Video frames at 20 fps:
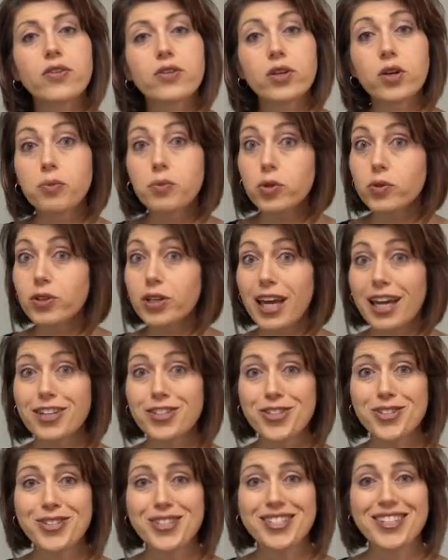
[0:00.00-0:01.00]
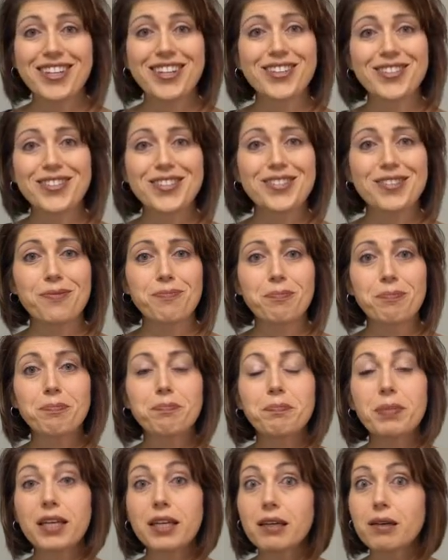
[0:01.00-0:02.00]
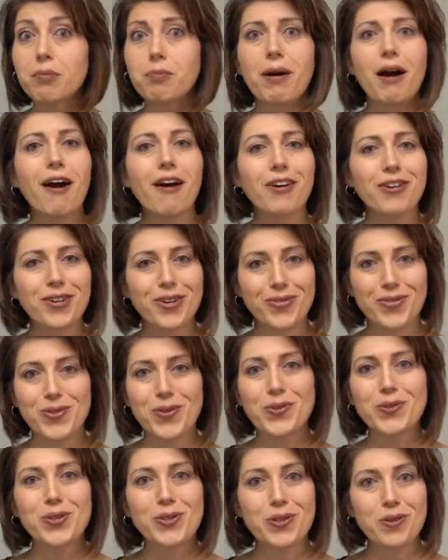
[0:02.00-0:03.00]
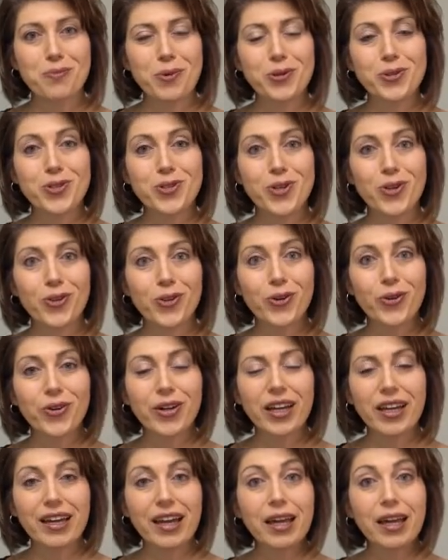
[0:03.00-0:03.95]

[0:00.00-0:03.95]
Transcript: Communication skills is a big part of social emotional learning,